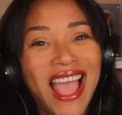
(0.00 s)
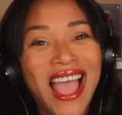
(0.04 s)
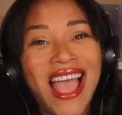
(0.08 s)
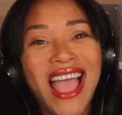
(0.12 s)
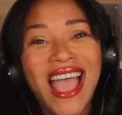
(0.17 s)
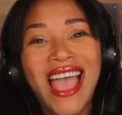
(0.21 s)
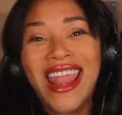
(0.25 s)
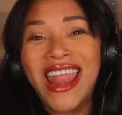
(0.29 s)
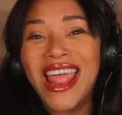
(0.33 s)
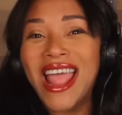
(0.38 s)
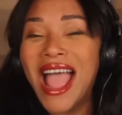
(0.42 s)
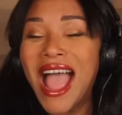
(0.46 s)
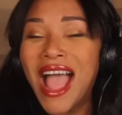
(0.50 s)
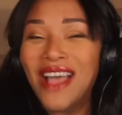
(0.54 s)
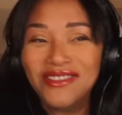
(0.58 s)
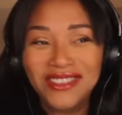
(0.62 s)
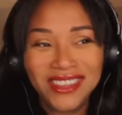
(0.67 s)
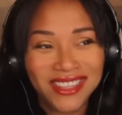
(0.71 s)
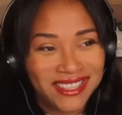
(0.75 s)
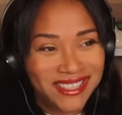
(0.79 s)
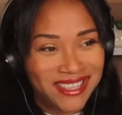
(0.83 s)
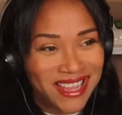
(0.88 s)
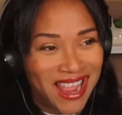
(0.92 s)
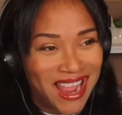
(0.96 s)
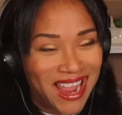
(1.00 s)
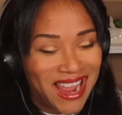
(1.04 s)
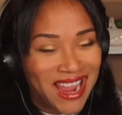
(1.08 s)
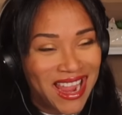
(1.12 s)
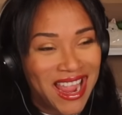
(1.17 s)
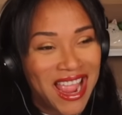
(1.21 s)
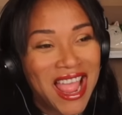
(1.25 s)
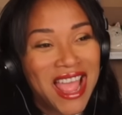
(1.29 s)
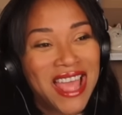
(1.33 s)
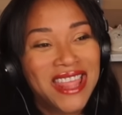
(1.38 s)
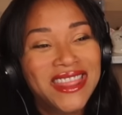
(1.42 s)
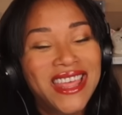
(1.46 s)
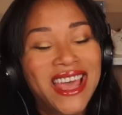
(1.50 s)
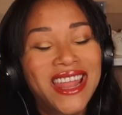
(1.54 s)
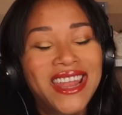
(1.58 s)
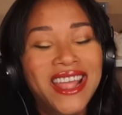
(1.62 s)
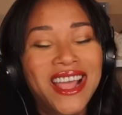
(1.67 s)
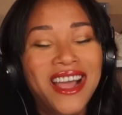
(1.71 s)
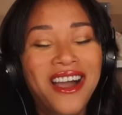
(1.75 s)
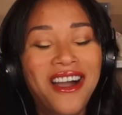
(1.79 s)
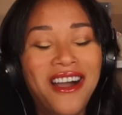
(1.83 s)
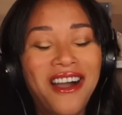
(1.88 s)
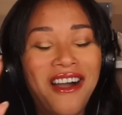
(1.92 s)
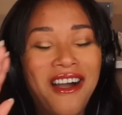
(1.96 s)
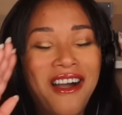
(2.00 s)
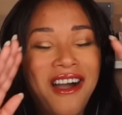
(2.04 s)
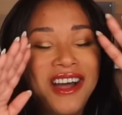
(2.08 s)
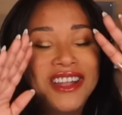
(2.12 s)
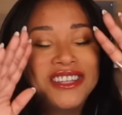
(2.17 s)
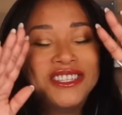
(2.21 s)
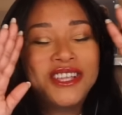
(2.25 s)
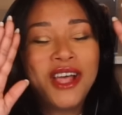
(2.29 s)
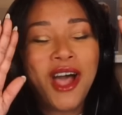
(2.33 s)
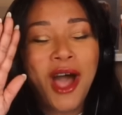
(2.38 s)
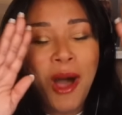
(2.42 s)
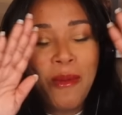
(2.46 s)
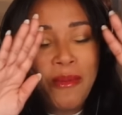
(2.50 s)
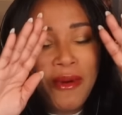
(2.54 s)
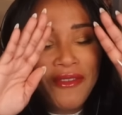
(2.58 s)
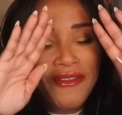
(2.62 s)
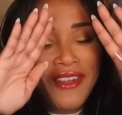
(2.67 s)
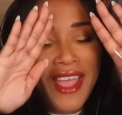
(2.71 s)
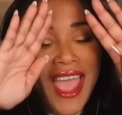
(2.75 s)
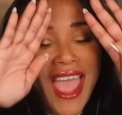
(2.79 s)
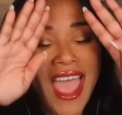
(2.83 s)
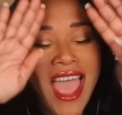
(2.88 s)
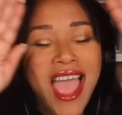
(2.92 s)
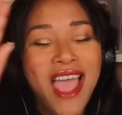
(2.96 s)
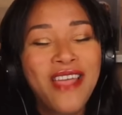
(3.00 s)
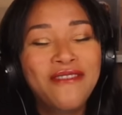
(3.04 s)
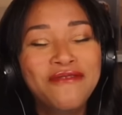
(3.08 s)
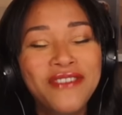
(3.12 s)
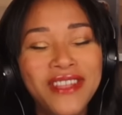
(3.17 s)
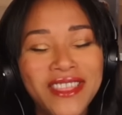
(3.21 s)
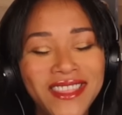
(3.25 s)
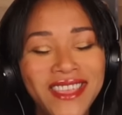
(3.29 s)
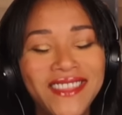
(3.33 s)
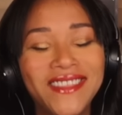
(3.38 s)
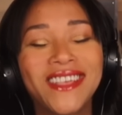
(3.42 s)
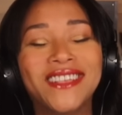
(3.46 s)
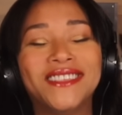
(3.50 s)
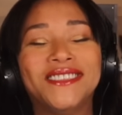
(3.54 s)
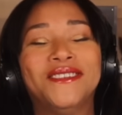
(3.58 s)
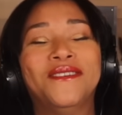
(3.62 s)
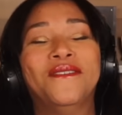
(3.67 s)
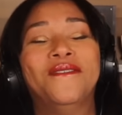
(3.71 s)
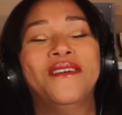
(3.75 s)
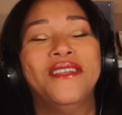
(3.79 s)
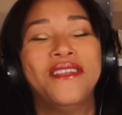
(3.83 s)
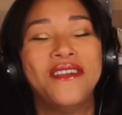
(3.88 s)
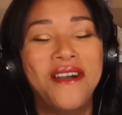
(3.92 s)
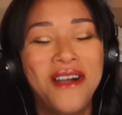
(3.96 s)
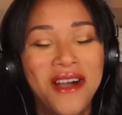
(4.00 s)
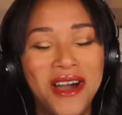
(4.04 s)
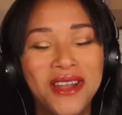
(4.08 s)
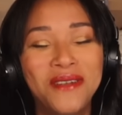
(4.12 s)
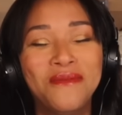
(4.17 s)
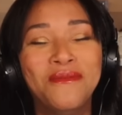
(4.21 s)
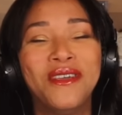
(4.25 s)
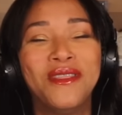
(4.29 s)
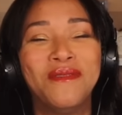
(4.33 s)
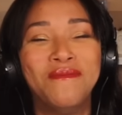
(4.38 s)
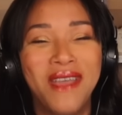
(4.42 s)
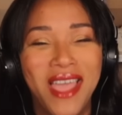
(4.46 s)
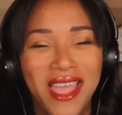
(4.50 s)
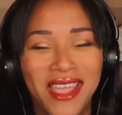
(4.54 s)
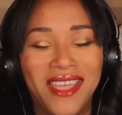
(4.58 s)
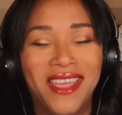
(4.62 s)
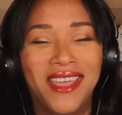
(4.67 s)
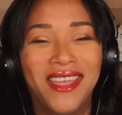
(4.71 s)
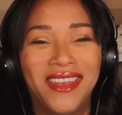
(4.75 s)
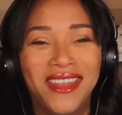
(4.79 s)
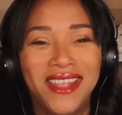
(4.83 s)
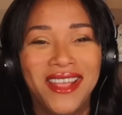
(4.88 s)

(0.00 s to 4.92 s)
And I have to say that on top of everything that's going on with Meghan,